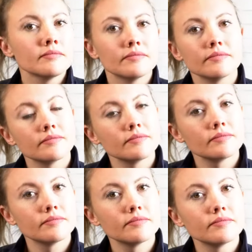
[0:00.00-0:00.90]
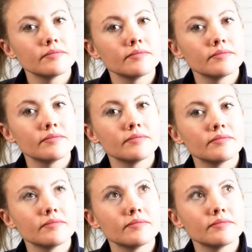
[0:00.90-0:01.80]

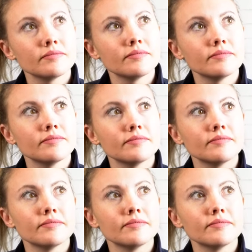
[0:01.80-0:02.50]
This person isn't speaking.